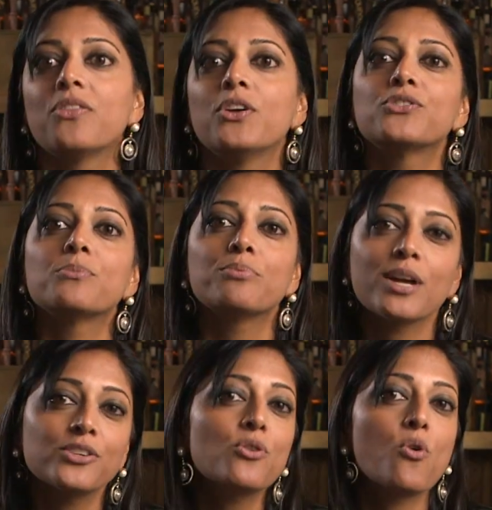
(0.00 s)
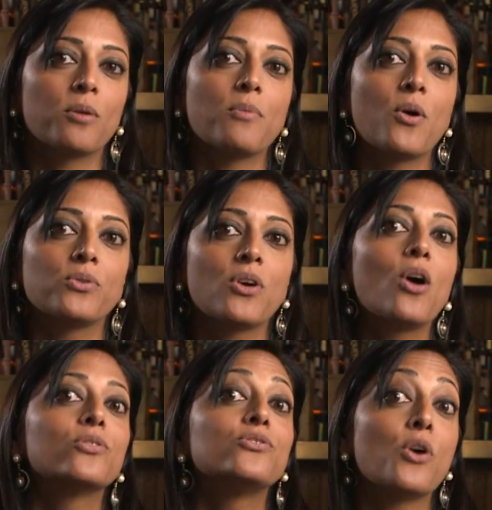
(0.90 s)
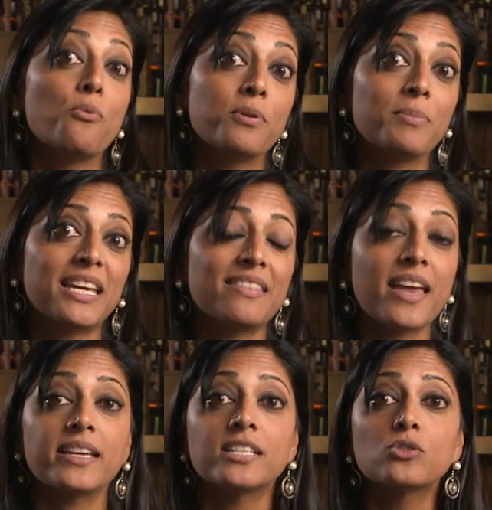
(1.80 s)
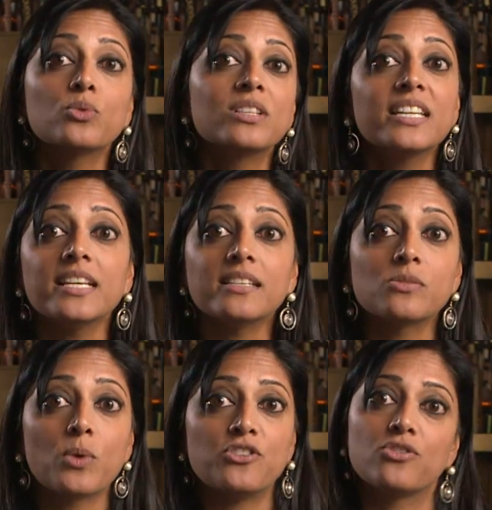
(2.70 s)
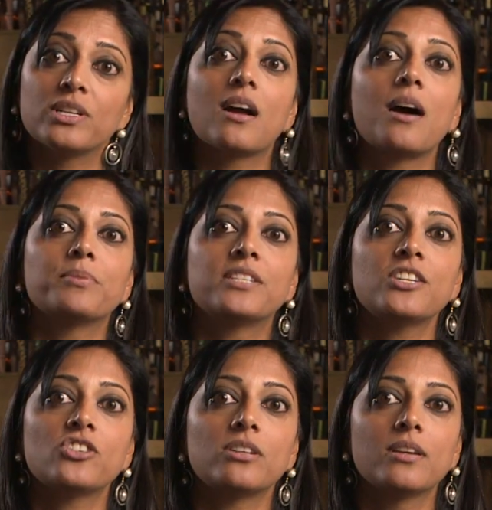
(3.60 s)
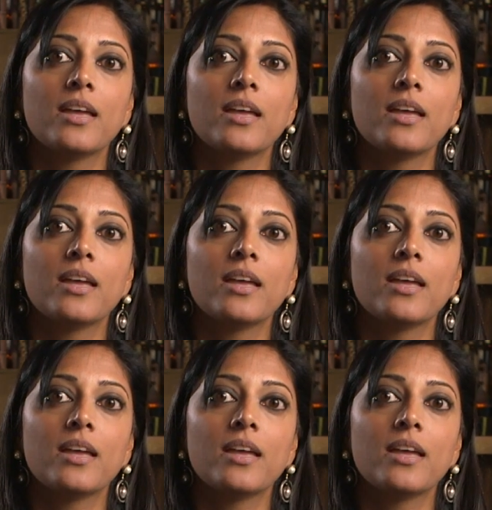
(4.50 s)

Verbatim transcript: There's a pleasure hormone called dopamine that gets released when you're in competition.